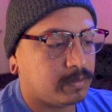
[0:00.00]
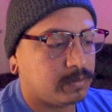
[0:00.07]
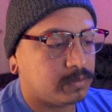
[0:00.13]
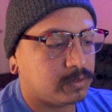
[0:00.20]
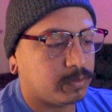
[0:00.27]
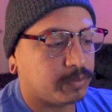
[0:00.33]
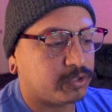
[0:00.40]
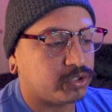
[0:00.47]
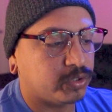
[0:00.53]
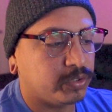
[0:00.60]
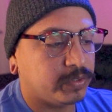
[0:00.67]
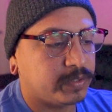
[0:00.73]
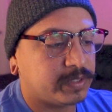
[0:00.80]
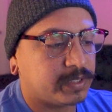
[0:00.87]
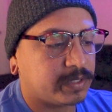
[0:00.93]
So what we're going to
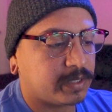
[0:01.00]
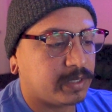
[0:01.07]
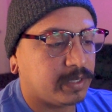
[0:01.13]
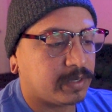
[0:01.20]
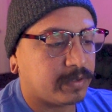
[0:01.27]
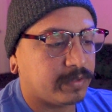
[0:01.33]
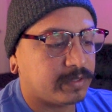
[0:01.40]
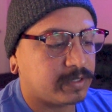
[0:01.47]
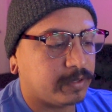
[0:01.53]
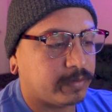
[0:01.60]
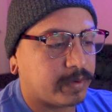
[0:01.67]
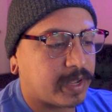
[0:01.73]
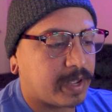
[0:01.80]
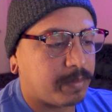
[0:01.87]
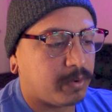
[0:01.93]
do is click on this little
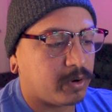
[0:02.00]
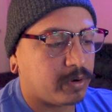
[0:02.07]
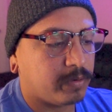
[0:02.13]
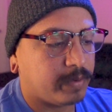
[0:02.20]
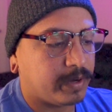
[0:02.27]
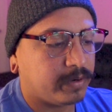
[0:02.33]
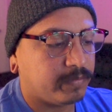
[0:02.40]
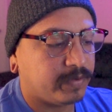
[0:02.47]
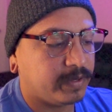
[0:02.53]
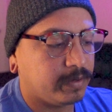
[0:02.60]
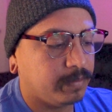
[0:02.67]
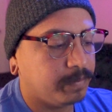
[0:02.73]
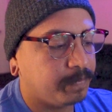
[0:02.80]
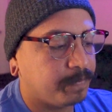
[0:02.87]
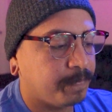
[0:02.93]
hamburger right over
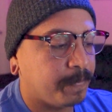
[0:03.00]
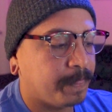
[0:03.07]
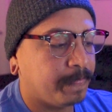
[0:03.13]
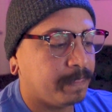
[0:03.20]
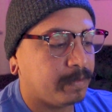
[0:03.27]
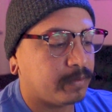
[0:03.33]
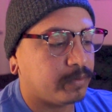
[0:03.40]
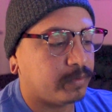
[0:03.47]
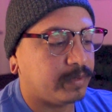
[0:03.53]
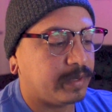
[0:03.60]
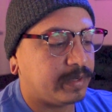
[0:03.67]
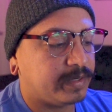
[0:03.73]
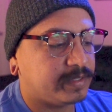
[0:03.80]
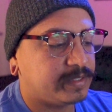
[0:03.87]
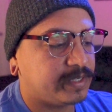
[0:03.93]
here, go
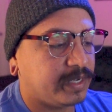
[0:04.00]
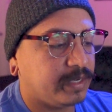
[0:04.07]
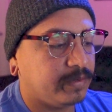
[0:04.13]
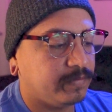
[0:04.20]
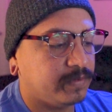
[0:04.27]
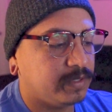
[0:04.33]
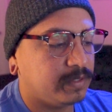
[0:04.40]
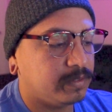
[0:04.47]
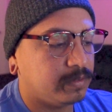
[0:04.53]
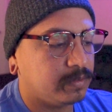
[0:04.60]
down to saved,